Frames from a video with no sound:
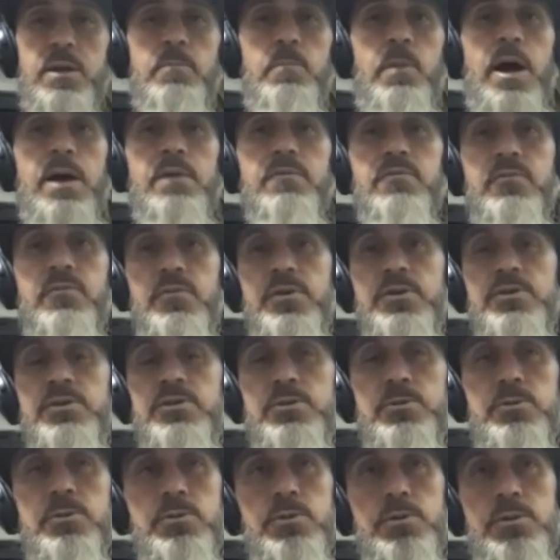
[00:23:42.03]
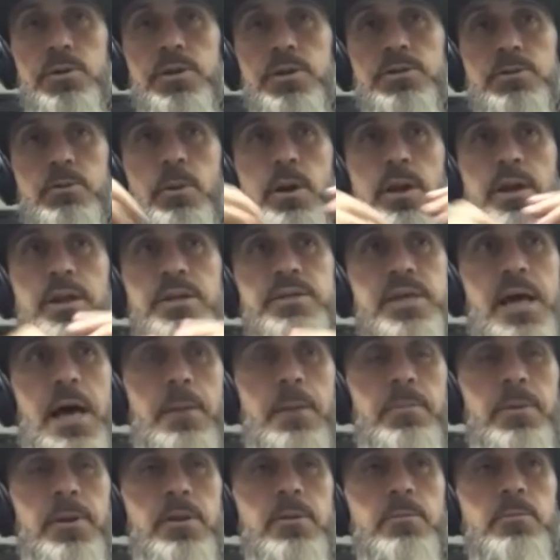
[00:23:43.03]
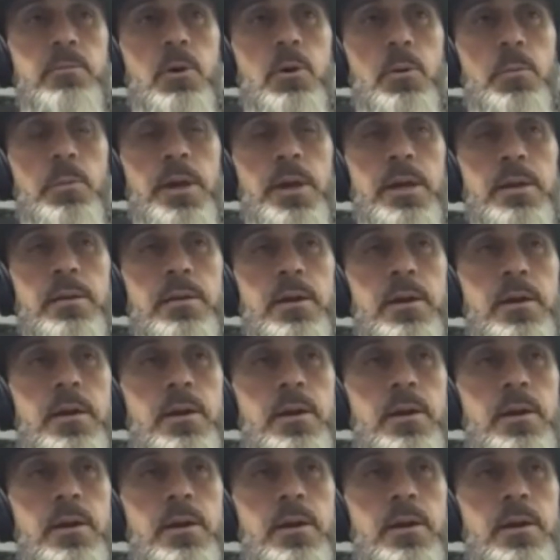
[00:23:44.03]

mindfulness tool and it's a way to tap into the moment.